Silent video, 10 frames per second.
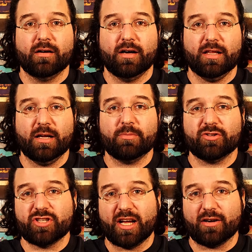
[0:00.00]
A
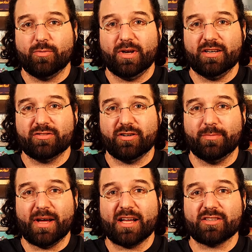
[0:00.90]
lumberjack went into a
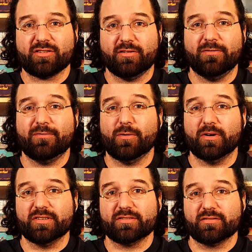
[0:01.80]
magical
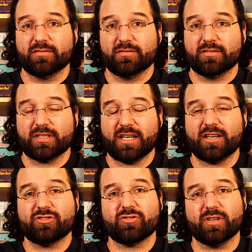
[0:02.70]
forest to cut
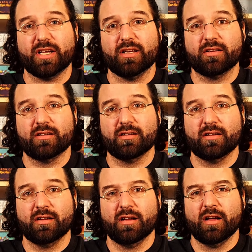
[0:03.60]
a tree.
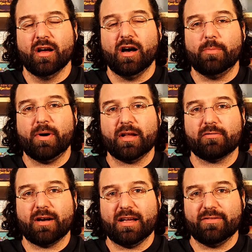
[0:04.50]
Upon
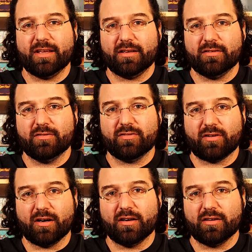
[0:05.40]
arriving and
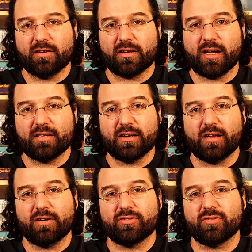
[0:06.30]
starting to cut
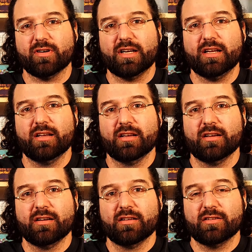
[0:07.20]
down a tree,
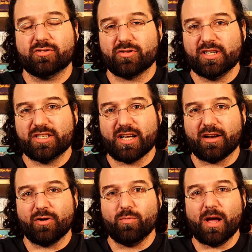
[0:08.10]
the tree
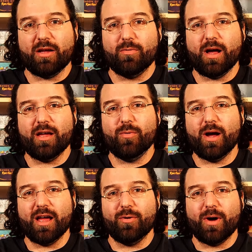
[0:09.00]
shouted, "Wait, wait,
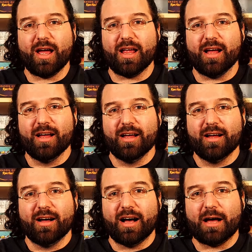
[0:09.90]
wait, wait!
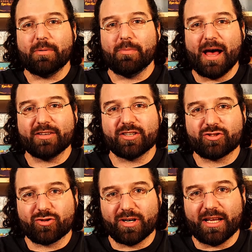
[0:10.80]
I'm a magic
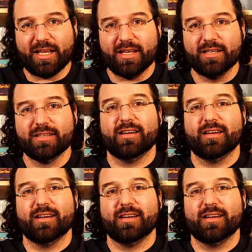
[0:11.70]
tree!"